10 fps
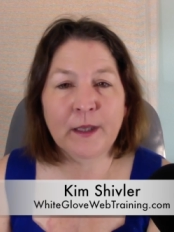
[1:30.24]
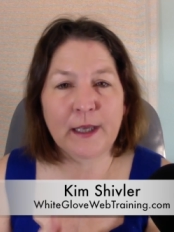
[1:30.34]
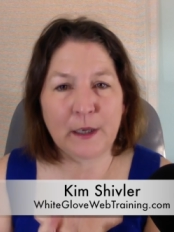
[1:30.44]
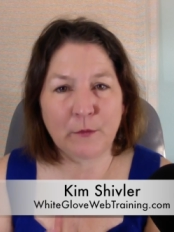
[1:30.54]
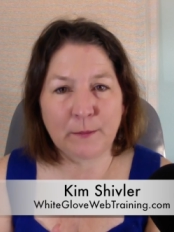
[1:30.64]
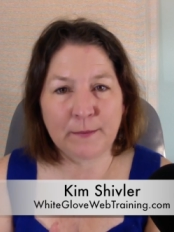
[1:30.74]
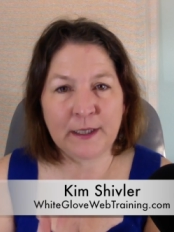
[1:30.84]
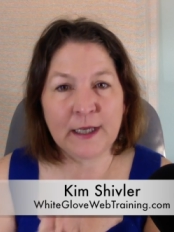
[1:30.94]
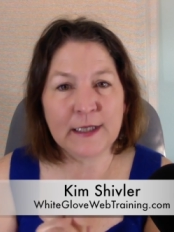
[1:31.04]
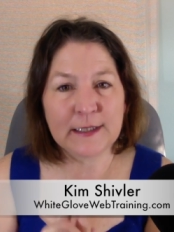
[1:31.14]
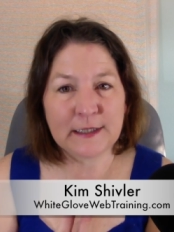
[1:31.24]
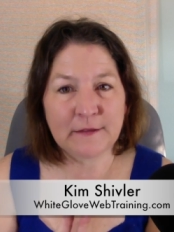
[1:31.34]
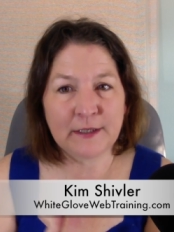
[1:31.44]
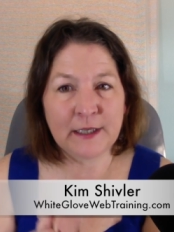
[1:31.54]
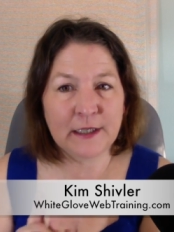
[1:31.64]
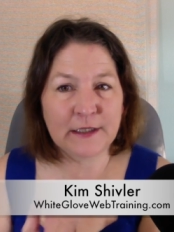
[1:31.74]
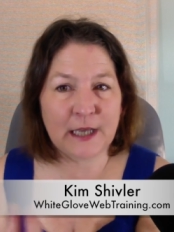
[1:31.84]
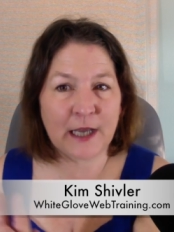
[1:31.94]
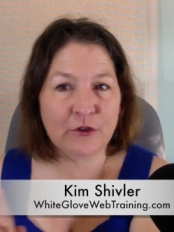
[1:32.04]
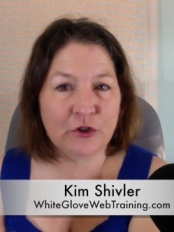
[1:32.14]
it would be
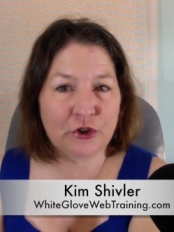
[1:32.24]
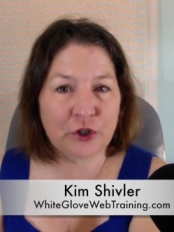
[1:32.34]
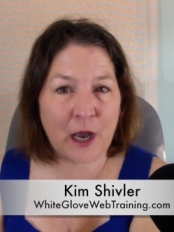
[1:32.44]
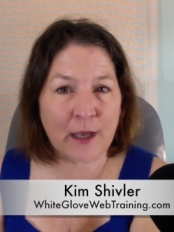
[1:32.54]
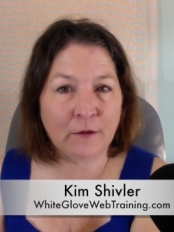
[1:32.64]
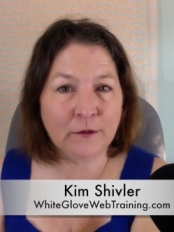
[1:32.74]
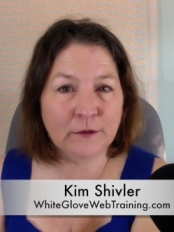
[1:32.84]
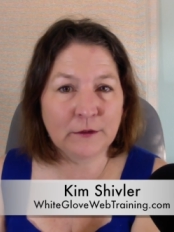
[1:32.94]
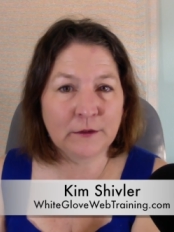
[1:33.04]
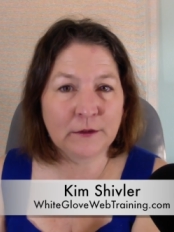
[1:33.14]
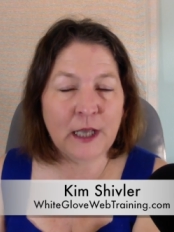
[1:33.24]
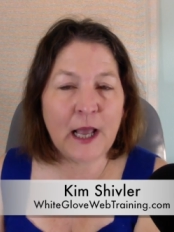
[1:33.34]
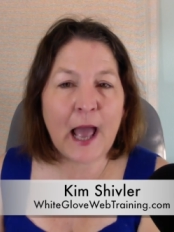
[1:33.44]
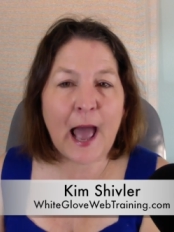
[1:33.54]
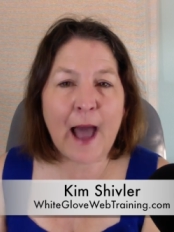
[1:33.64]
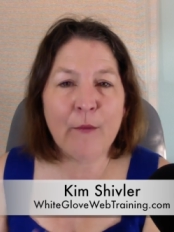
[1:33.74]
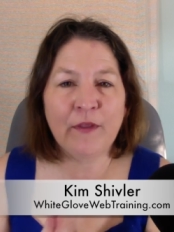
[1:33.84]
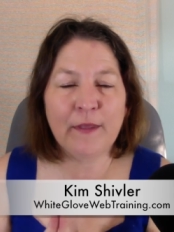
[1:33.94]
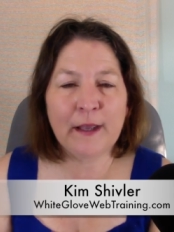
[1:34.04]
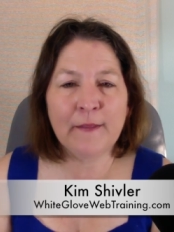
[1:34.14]
Divi-child. And
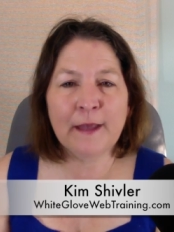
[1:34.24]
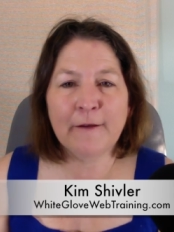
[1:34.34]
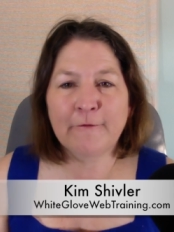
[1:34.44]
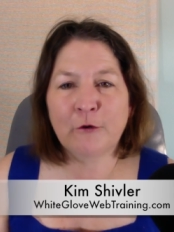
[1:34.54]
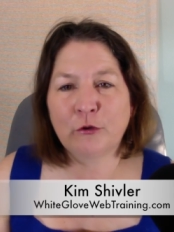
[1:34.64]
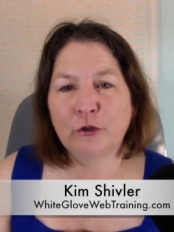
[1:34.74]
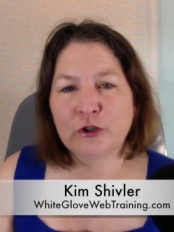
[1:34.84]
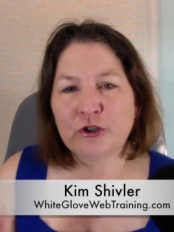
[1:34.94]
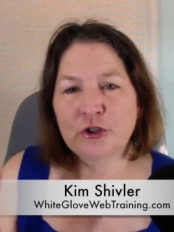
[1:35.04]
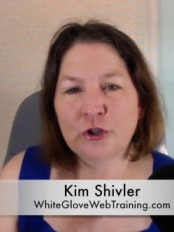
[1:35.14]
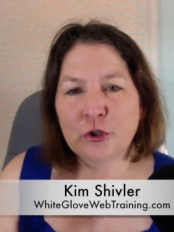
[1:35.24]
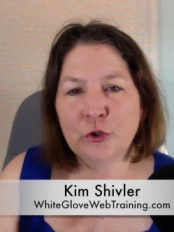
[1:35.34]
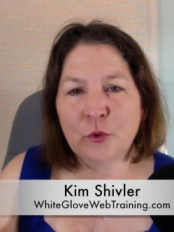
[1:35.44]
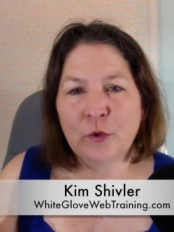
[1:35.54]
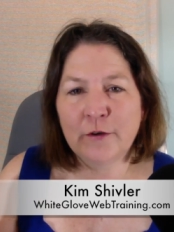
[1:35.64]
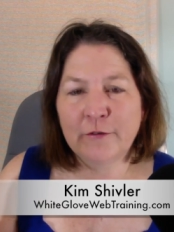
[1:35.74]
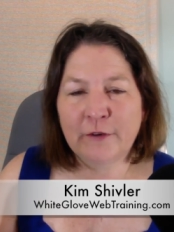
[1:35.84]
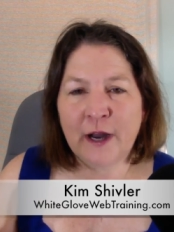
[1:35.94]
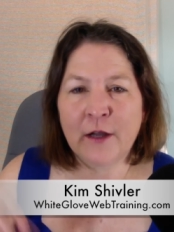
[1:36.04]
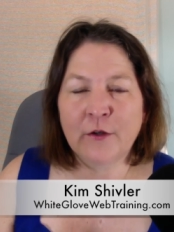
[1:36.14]
within that folder, two
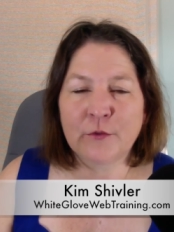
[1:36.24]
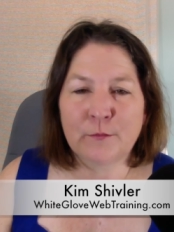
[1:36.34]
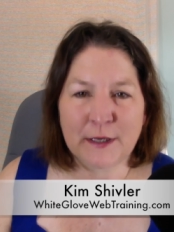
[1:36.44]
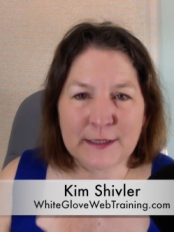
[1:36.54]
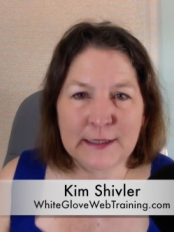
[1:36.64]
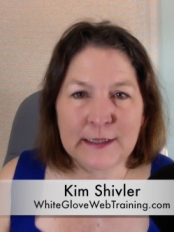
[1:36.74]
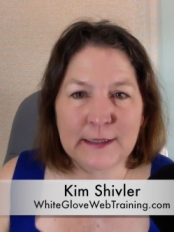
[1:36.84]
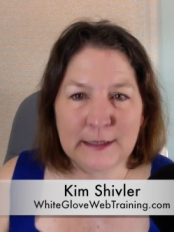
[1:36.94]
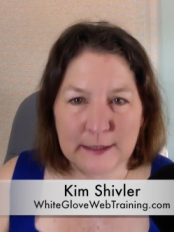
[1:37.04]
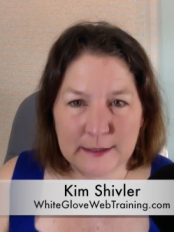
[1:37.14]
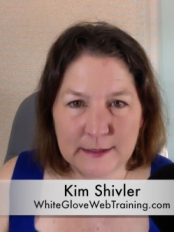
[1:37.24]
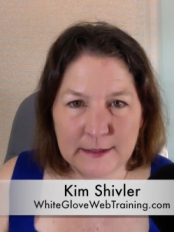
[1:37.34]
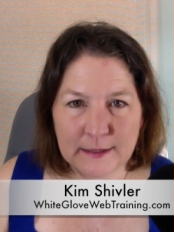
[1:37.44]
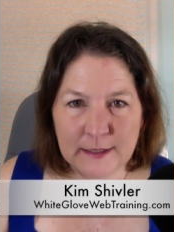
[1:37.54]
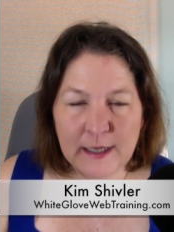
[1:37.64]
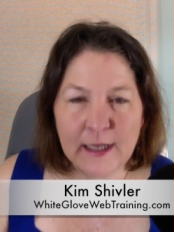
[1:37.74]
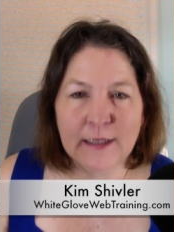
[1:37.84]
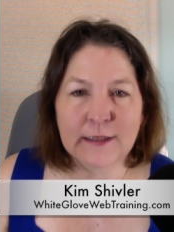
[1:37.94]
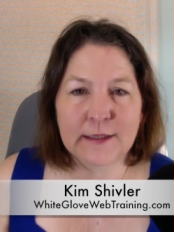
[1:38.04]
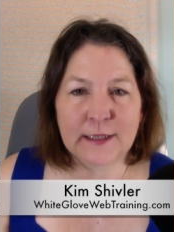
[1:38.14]
files must exist,
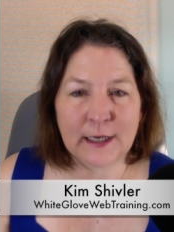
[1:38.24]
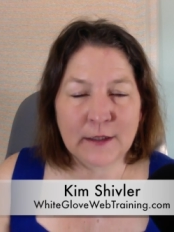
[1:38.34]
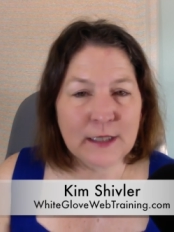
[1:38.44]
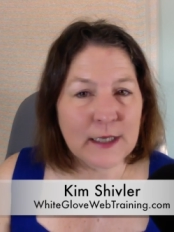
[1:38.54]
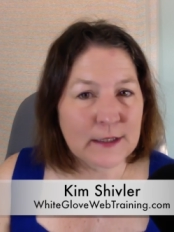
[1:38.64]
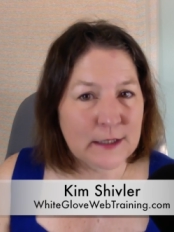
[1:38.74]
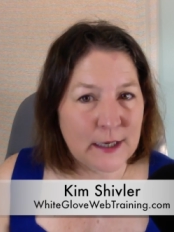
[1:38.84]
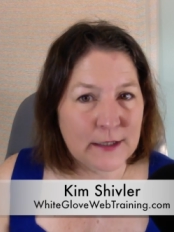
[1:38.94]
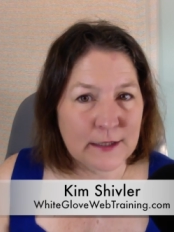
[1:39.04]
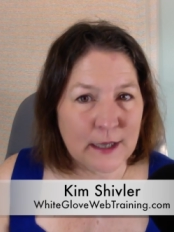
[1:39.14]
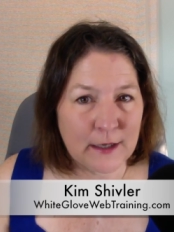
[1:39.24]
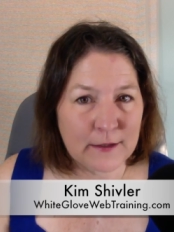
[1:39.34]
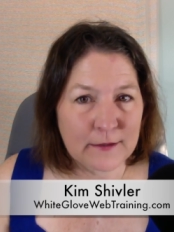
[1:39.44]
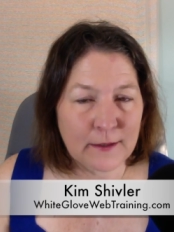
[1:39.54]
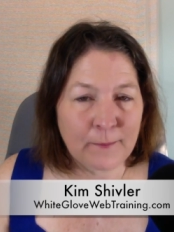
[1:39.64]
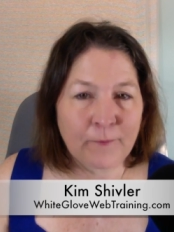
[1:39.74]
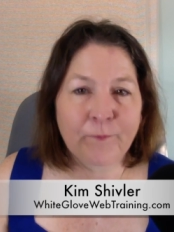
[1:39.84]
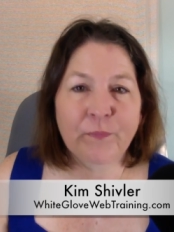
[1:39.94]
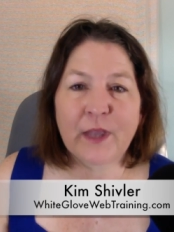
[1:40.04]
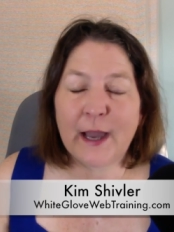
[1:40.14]
style.css
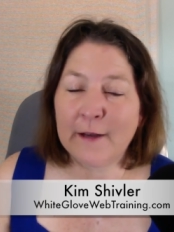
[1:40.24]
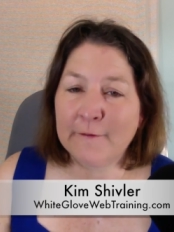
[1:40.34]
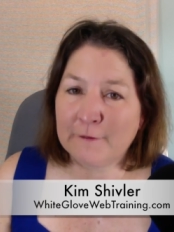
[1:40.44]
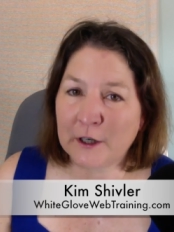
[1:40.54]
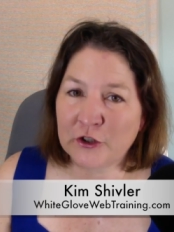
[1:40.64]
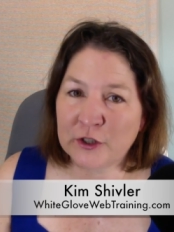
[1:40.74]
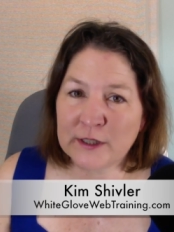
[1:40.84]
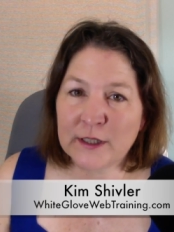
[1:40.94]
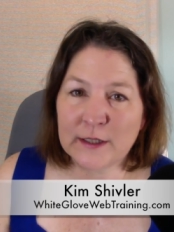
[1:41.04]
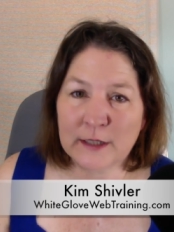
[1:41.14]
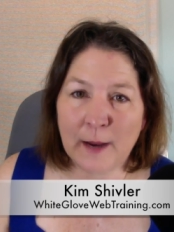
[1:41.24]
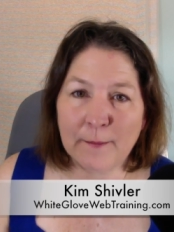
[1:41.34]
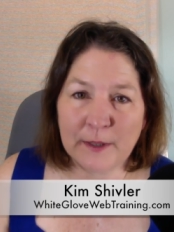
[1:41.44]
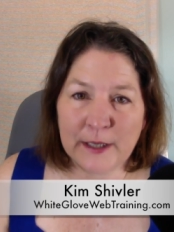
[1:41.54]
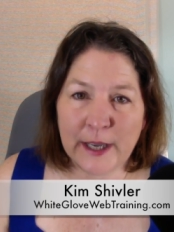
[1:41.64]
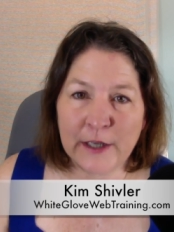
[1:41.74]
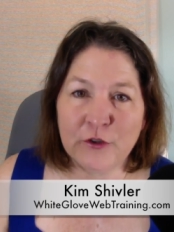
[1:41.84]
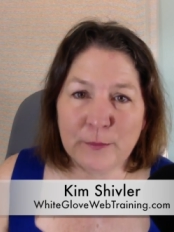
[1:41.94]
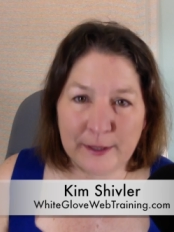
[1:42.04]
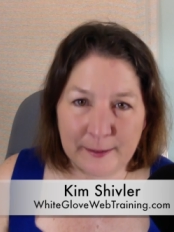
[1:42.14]
and
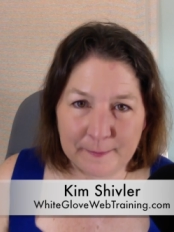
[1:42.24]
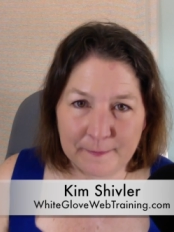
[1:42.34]
functions.php.